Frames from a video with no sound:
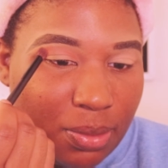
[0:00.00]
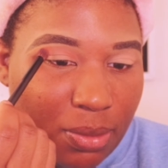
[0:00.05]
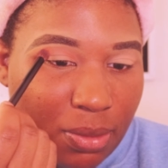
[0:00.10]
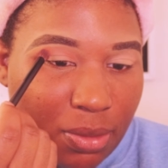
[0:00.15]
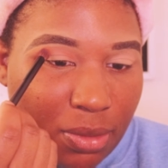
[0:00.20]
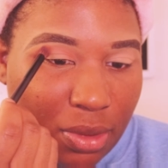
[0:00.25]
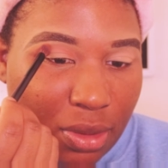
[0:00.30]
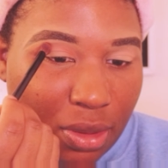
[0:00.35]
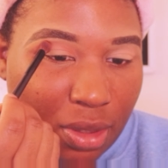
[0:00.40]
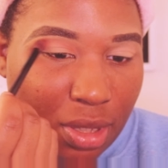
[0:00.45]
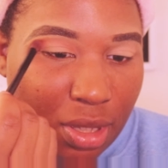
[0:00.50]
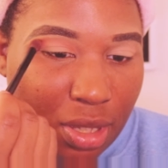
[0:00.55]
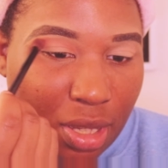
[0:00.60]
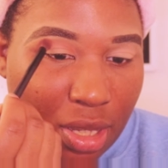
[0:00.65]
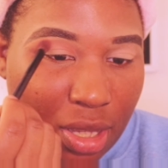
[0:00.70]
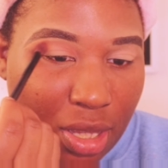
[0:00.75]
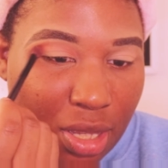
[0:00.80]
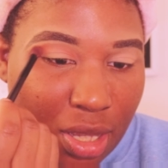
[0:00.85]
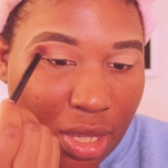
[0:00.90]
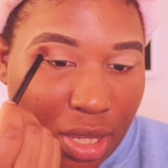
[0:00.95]

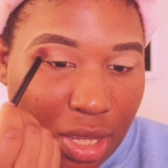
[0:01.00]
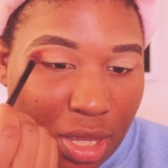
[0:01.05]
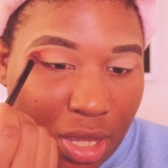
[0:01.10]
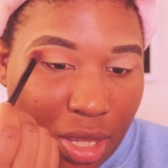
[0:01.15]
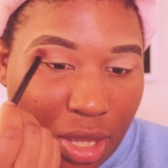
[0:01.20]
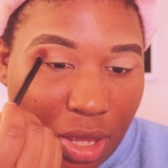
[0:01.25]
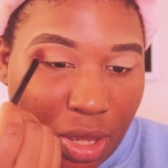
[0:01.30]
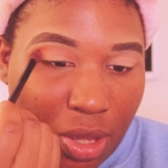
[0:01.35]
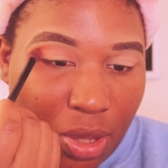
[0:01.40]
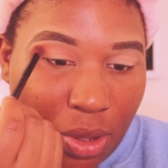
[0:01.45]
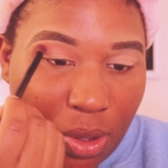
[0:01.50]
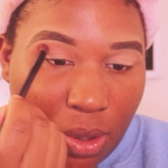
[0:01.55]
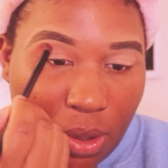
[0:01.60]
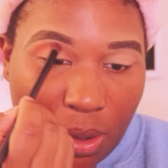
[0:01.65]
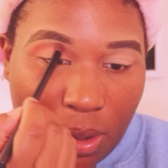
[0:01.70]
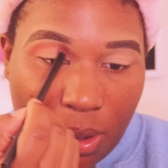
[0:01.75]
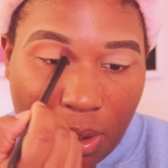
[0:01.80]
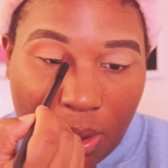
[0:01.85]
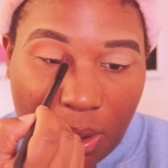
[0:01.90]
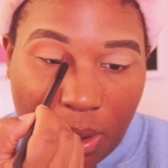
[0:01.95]

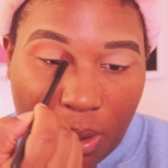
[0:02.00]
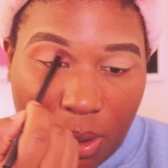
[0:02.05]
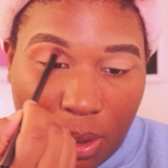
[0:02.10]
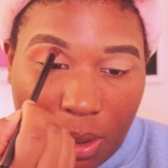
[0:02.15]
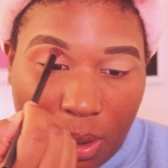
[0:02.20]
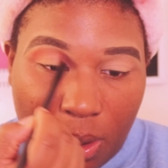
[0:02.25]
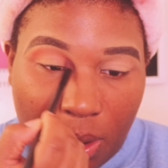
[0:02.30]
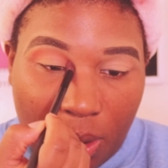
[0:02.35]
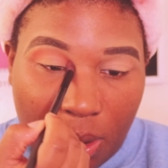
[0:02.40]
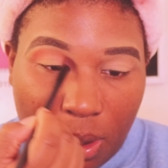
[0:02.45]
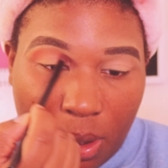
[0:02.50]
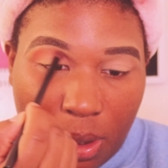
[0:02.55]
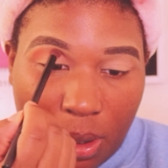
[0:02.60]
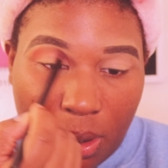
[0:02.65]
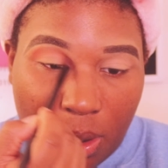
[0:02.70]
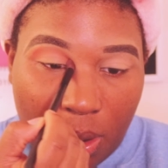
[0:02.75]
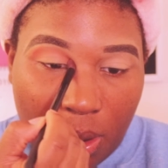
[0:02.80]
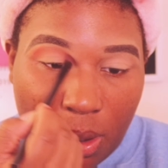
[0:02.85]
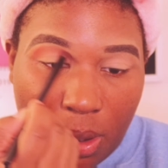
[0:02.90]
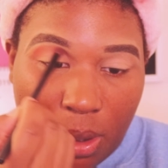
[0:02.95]
(silence)